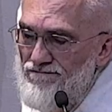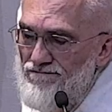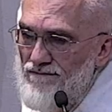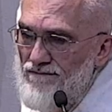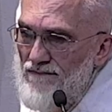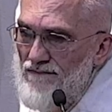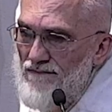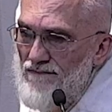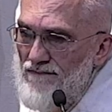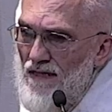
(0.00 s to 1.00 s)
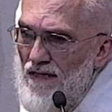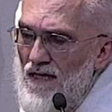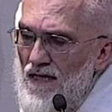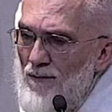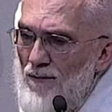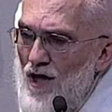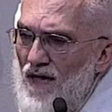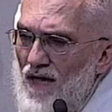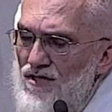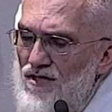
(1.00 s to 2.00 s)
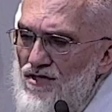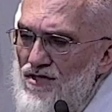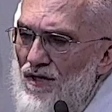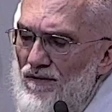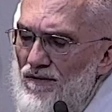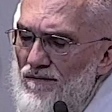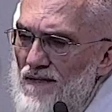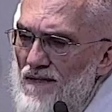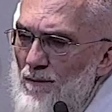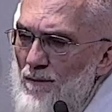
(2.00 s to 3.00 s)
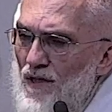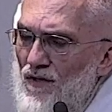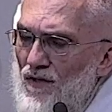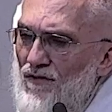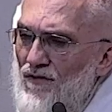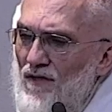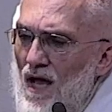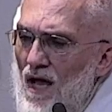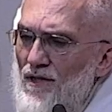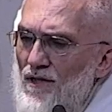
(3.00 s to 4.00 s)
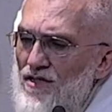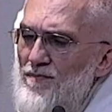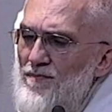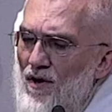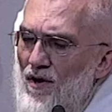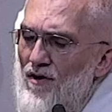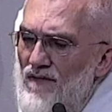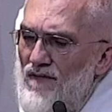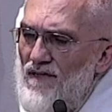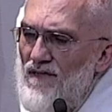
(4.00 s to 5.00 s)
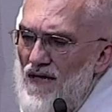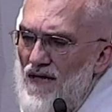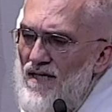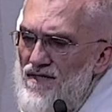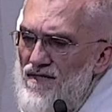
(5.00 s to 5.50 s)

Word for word: Pornography got its start because the Communist Party of the United States